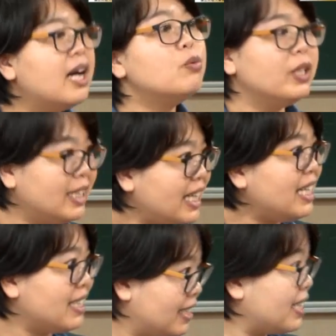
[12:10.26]

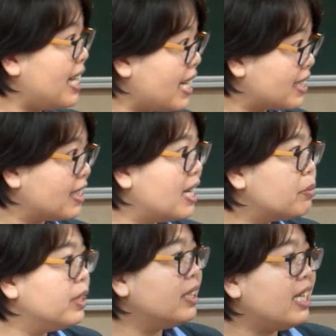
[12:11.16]
unreleased. Yes,
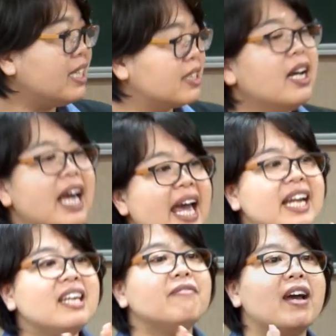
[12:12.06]
unreleased.
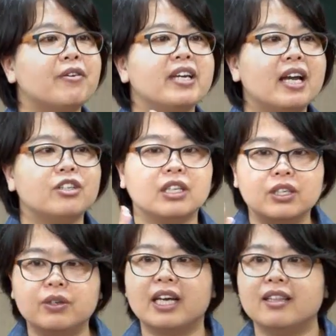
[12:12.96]
Any variation
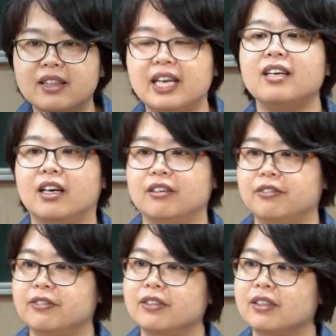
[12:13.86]
you can think
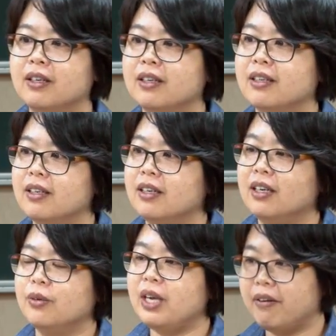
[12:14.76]
of.
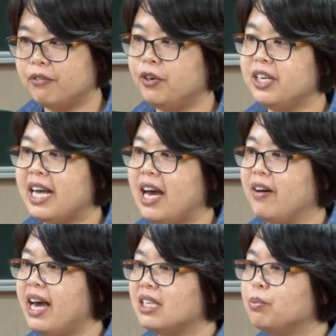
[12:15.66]
We have three now:
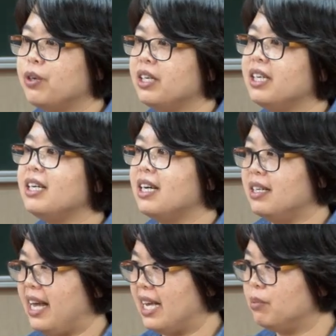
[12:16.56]
aspirated,
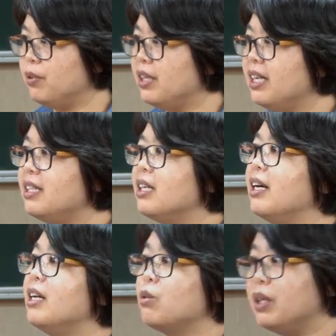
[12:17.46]
unaspirated,
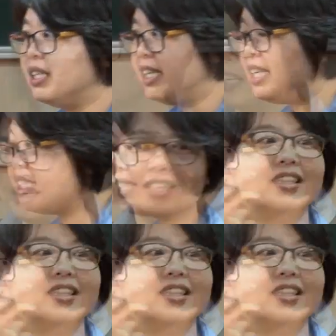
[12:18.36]
unreleased.